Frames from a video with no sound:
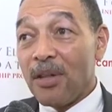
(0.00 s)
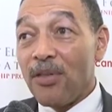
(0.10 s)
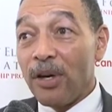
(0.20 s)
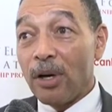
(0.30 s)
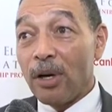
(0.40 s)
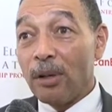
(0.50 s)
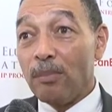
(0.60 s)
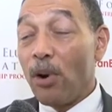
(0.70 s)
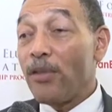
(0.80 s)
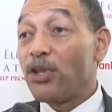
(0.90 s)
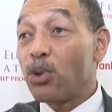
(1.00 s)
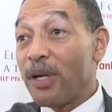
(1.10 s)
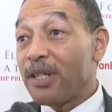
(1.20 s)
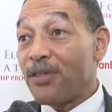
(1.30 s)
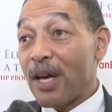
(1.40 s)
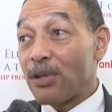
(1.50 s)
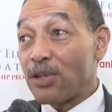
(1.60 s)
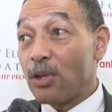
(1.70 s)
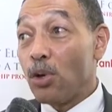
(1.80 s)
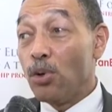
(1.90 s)
there are more than
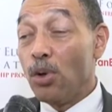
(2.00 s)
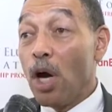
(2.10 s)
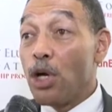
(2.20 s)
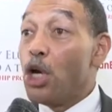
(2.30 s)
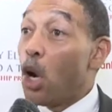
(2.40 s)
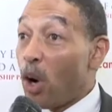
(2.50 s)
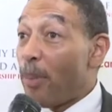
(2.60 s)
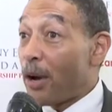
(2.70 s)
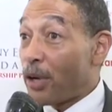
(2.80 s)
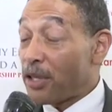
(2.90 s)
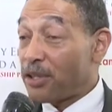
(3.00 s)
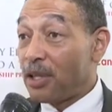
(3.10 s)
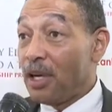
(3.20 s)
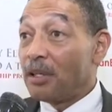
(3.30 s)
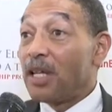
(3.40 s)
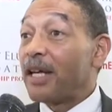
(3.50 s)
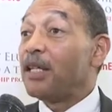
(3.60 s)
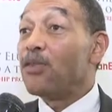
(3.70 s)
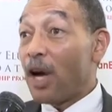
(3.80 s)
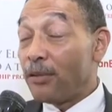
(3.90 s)
20,000 who know about us, got
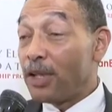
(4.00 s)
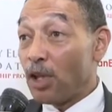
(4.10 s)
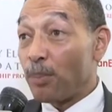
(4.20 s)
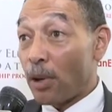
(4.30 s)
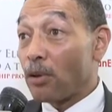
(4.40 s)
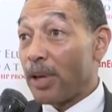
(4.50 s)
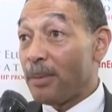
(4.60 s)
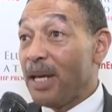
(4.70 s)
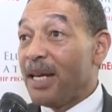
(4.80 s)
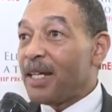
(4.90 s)
involved in the program.